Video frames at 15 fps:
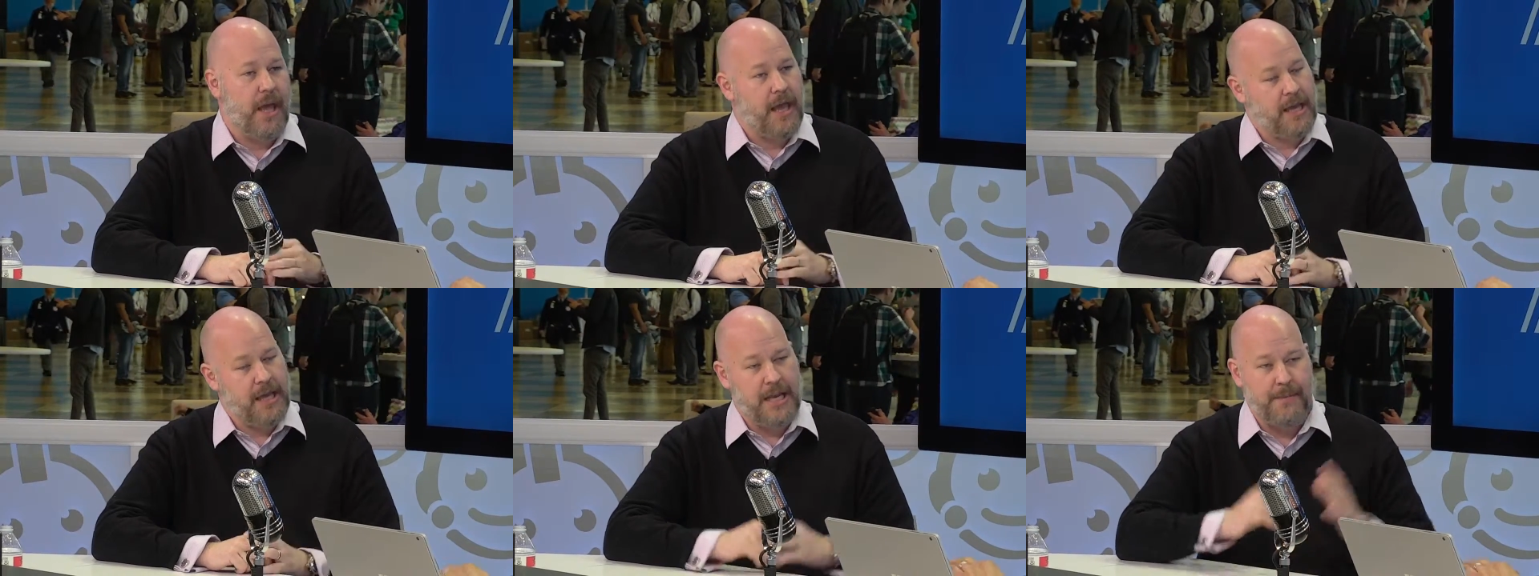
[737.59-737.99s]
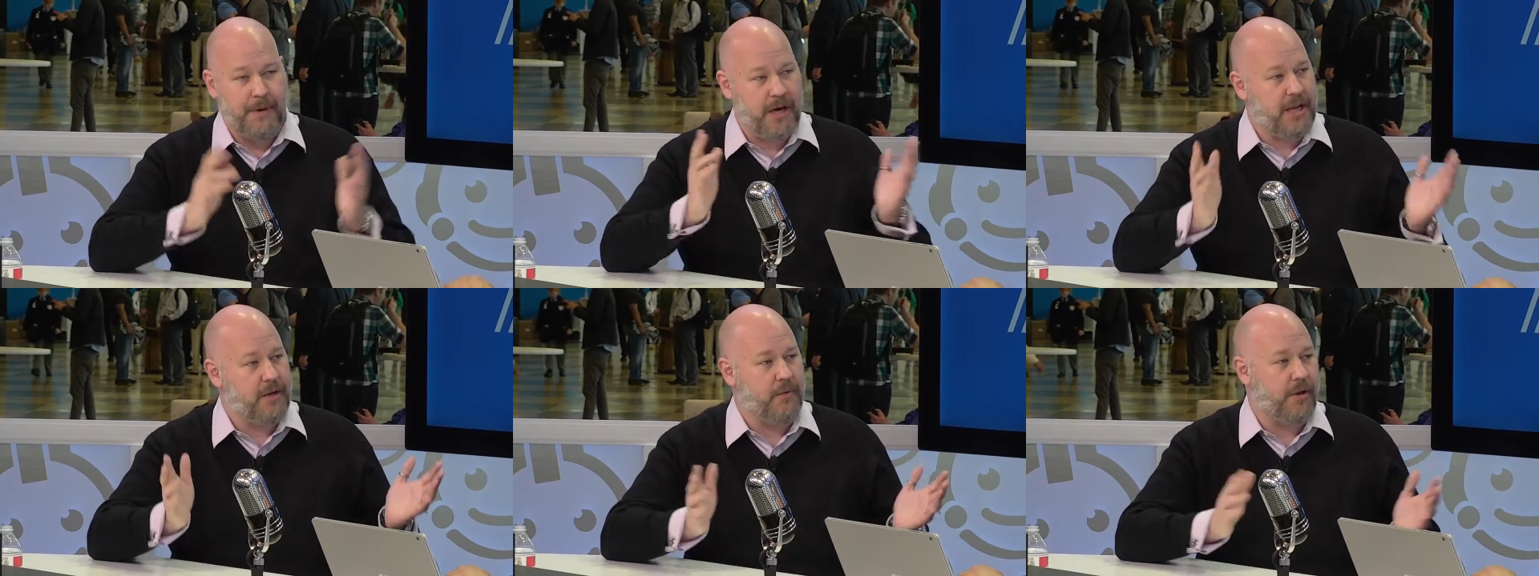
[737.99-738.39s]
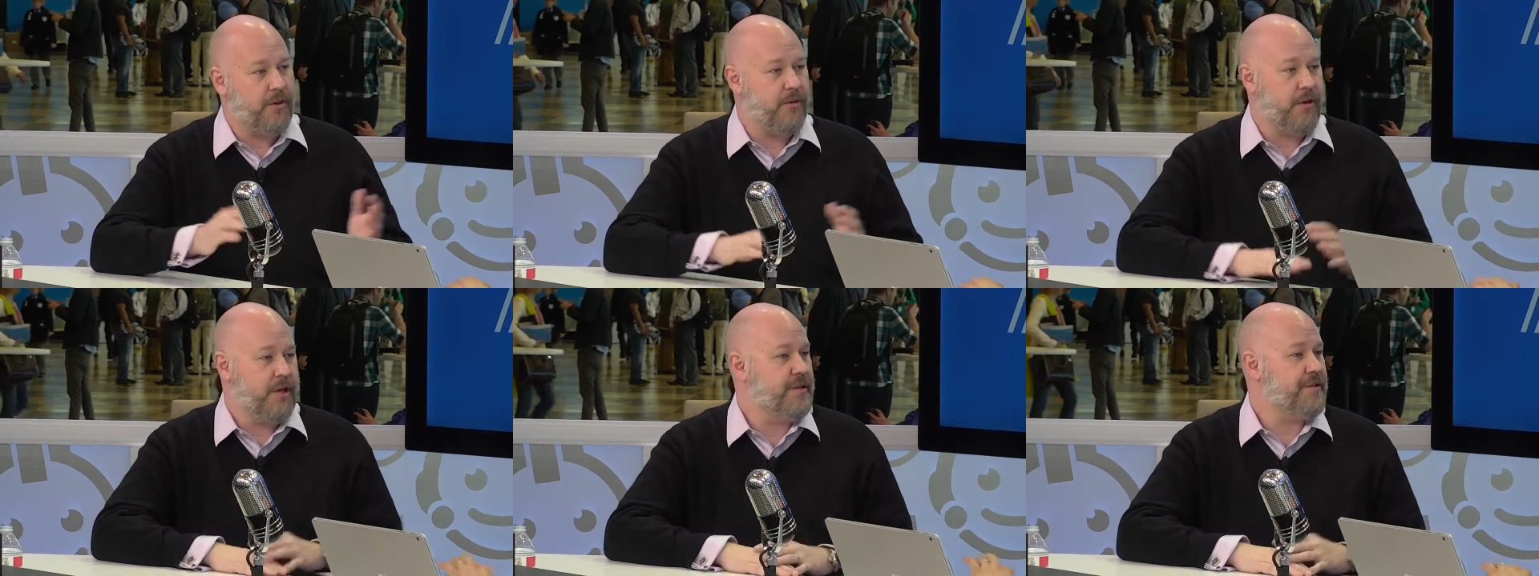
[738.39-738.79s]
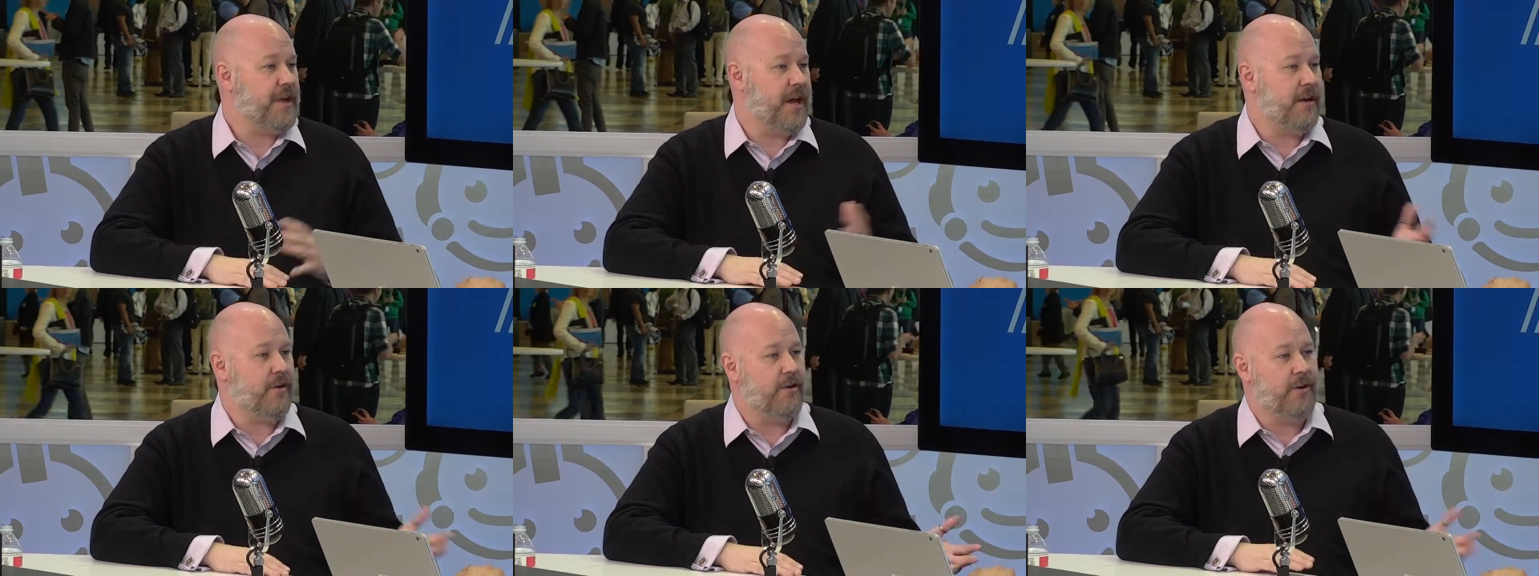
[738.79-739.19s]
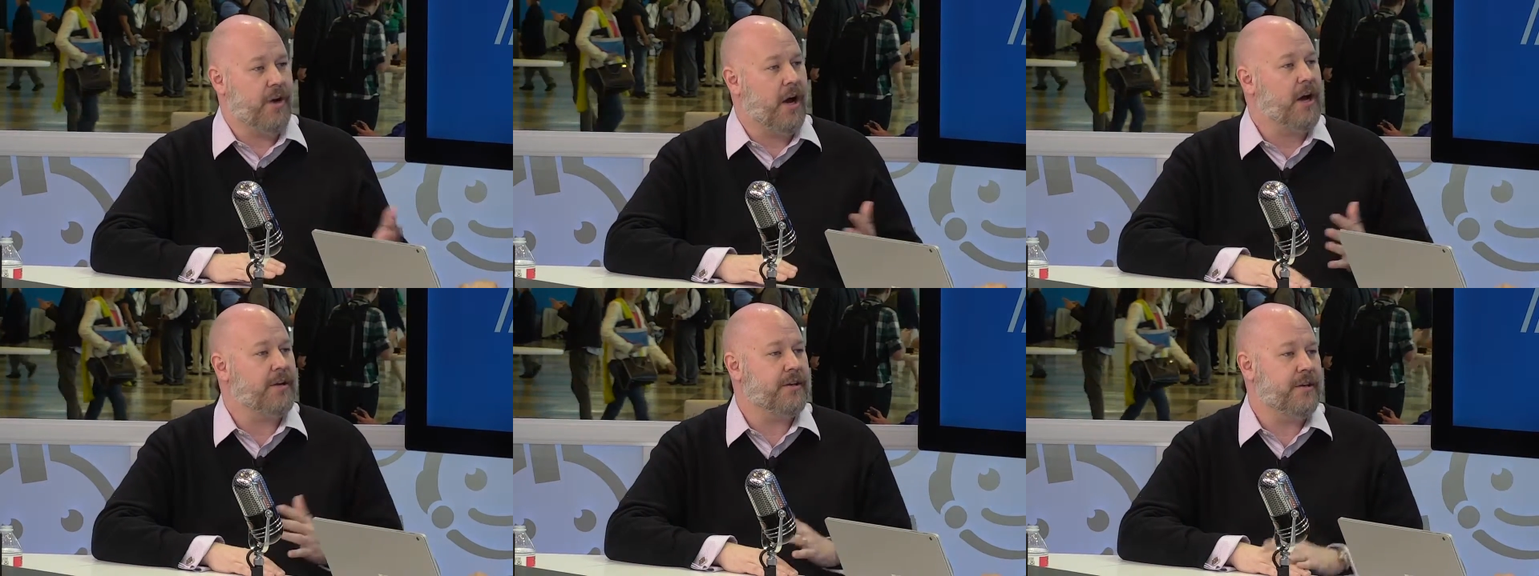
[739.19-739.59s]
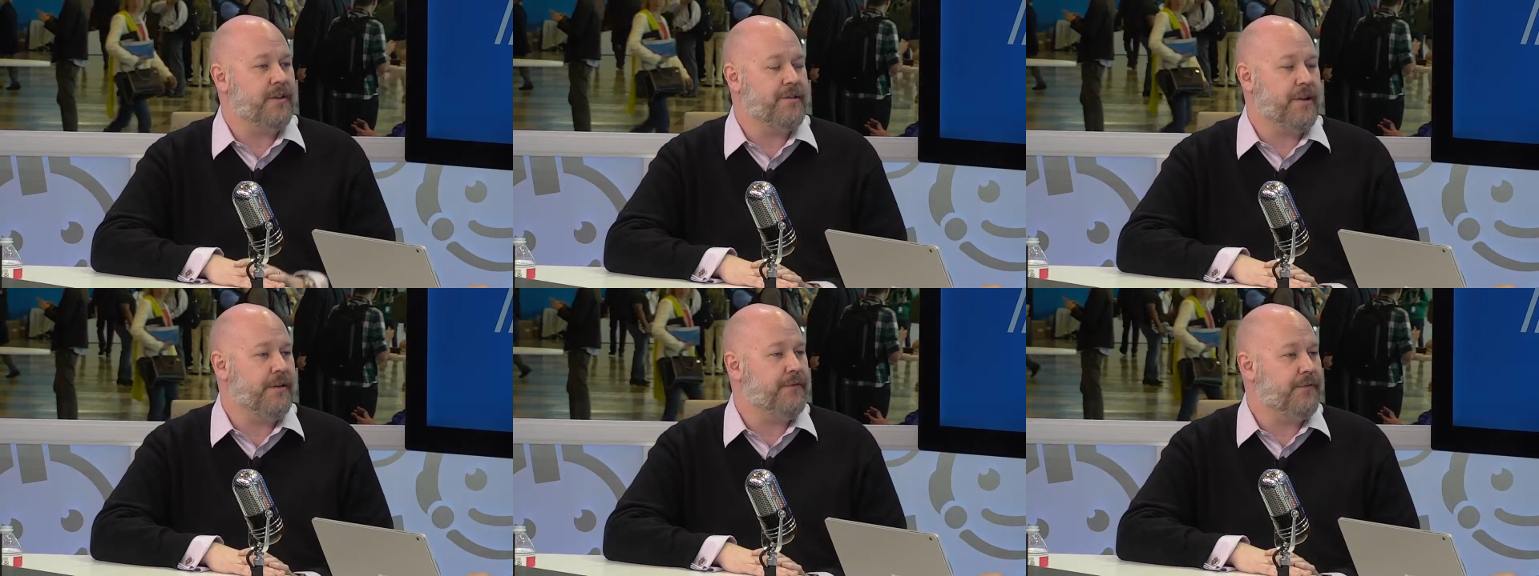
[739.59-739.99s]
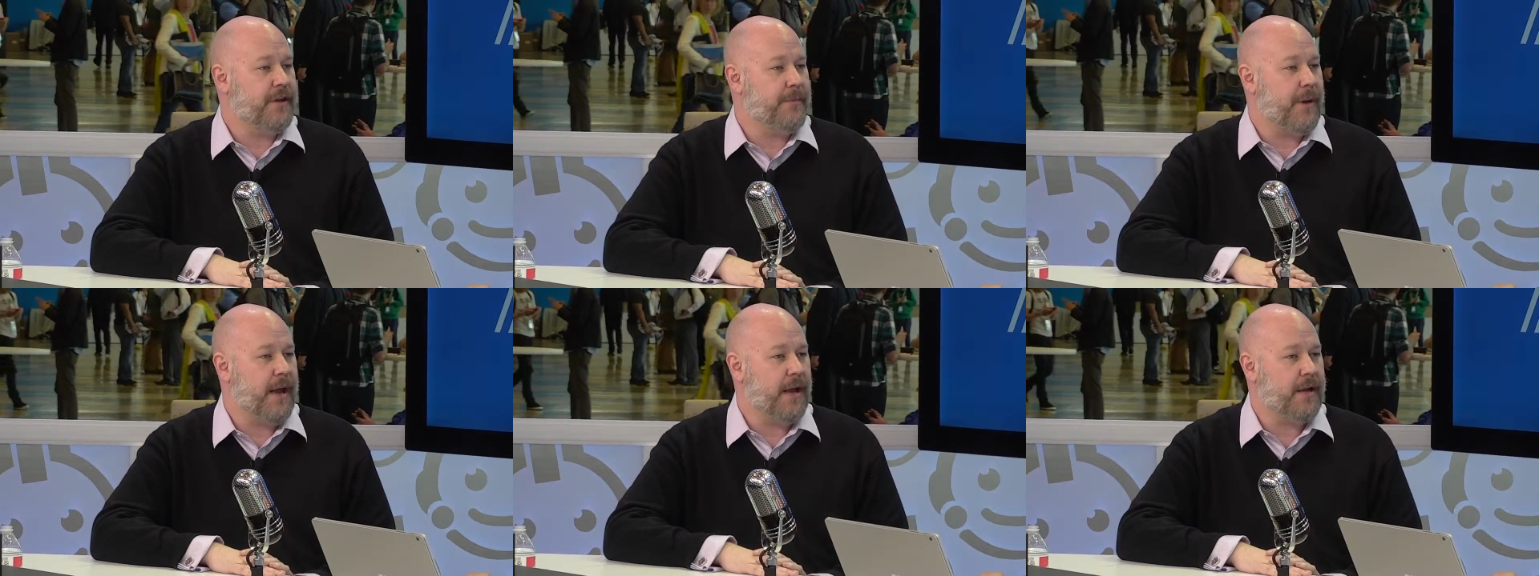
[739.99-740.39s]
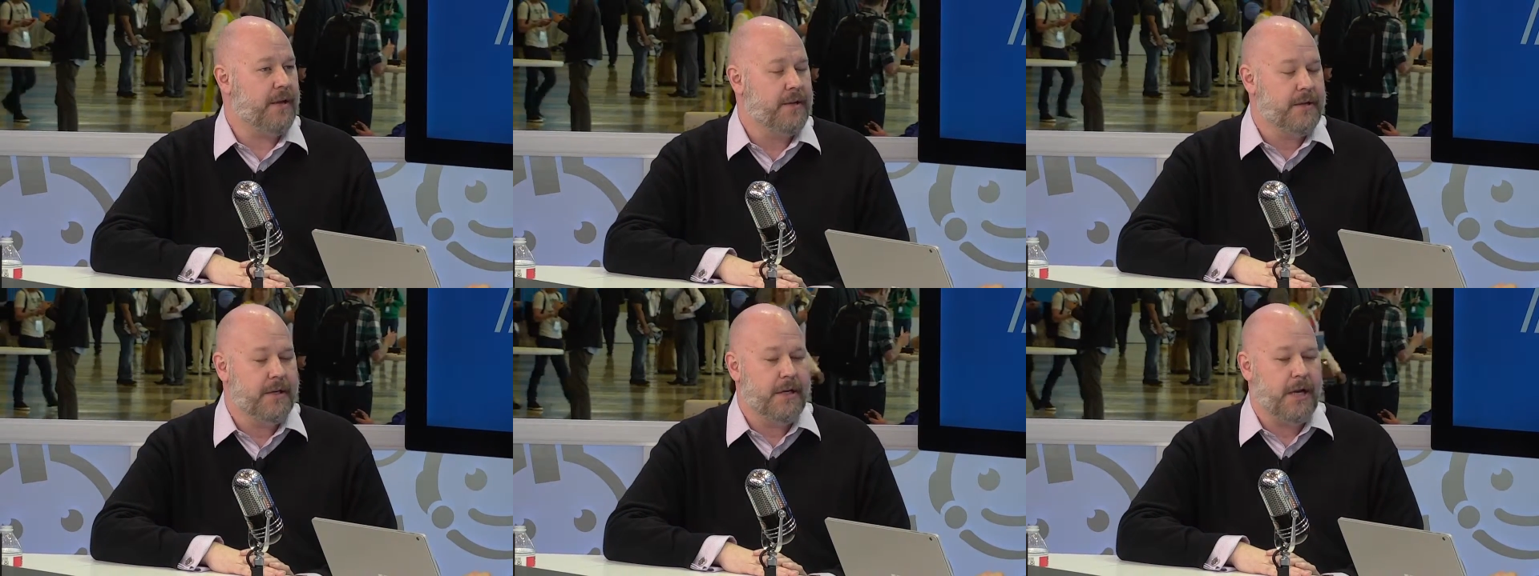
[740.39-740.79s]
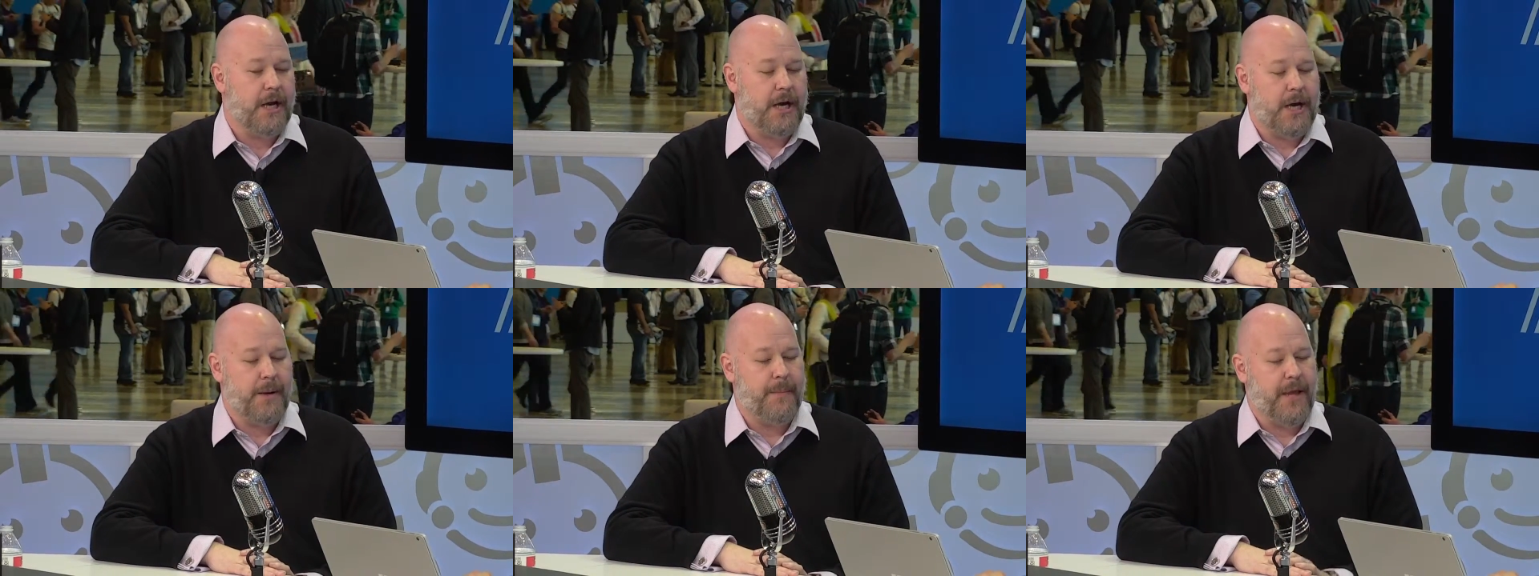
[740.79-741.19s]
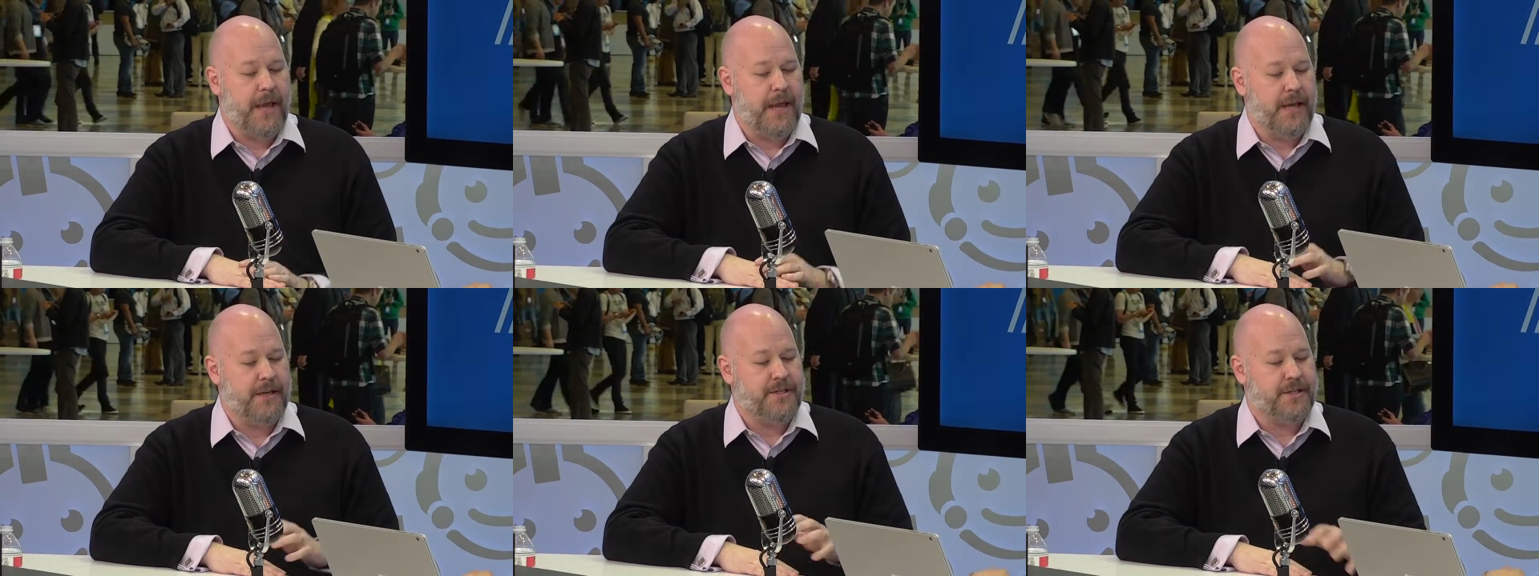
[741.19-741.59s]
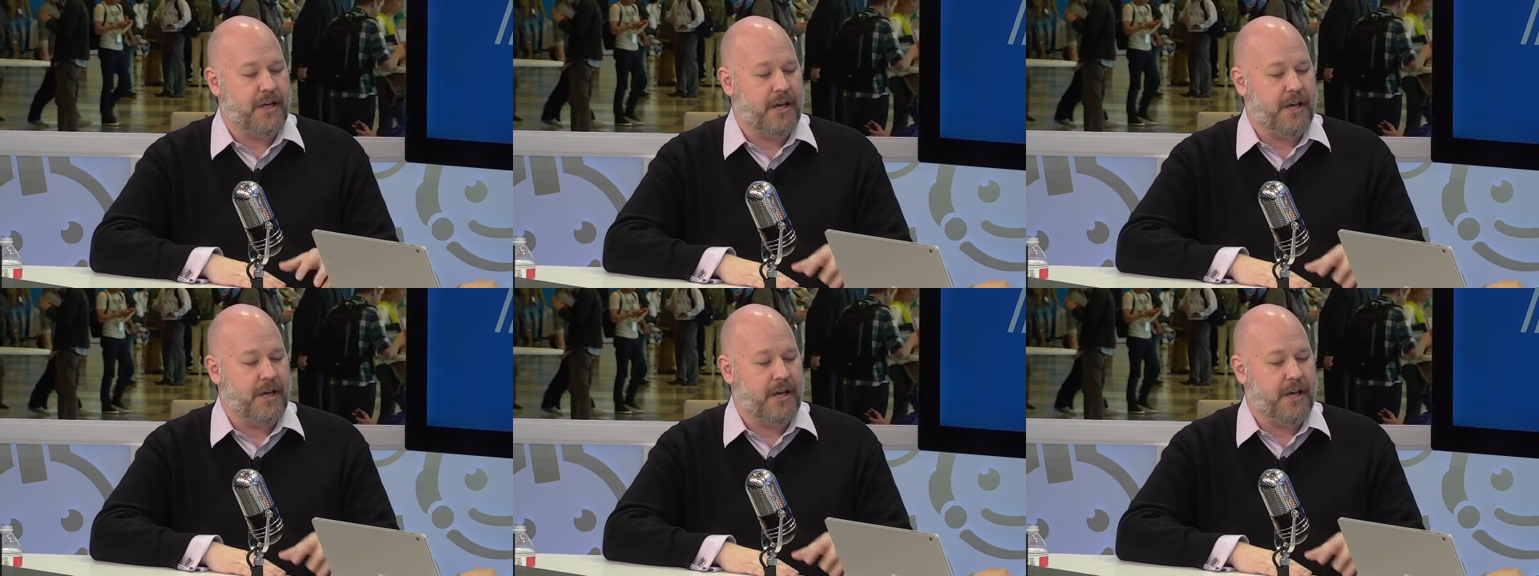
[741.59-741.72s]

anybody, whether you're an insider or not, can send feedback and